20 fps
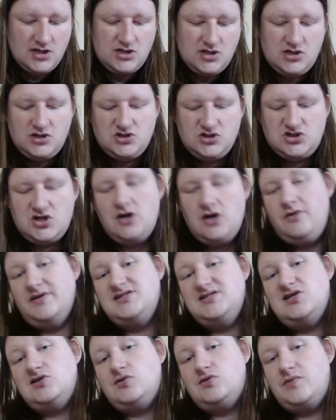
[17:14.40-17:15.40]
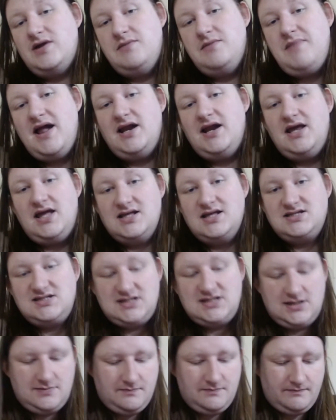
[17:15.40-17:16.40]
So it's a 3 mana
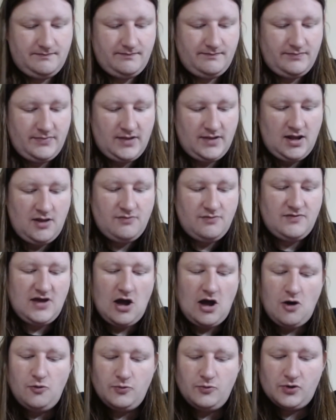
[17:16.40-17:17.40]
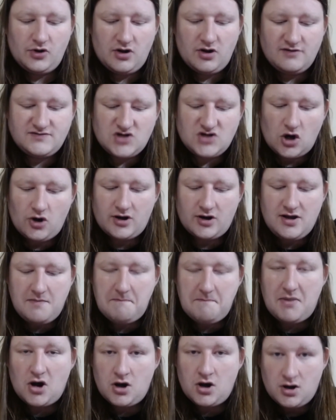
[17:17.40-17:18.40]
instant. The owner of target
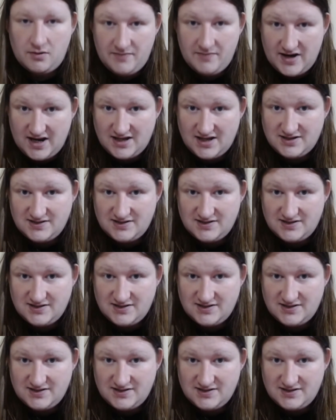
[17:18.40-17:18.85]
permanent